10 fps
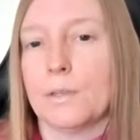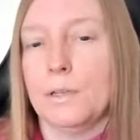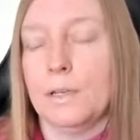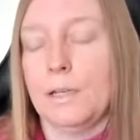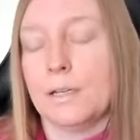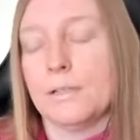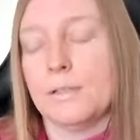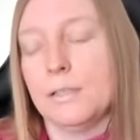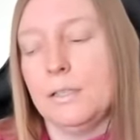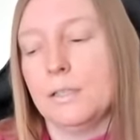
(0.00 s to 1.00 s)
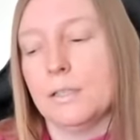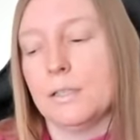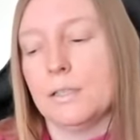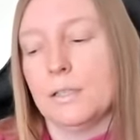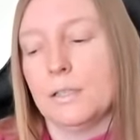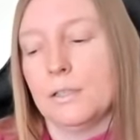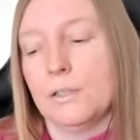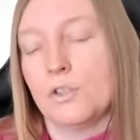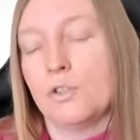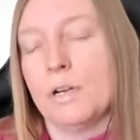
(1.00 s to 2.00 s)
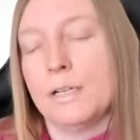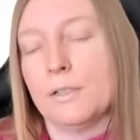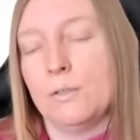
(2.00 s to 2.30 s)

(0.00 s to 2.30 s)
Mm-hmm. And I mm-hmm. can see that trying